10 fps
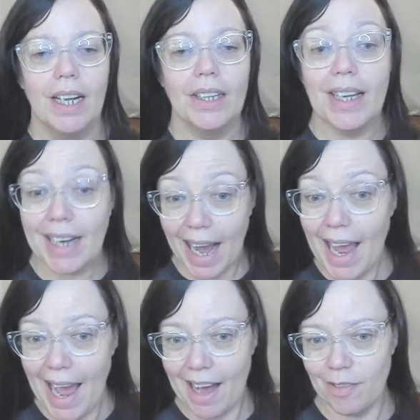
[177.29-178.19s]
like I
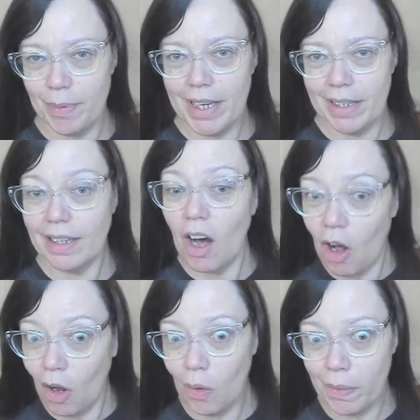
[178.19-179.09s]
have been
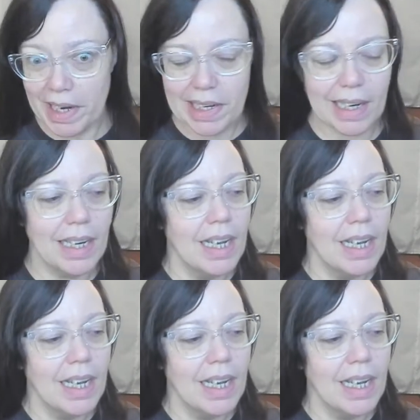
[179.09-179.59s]
all week.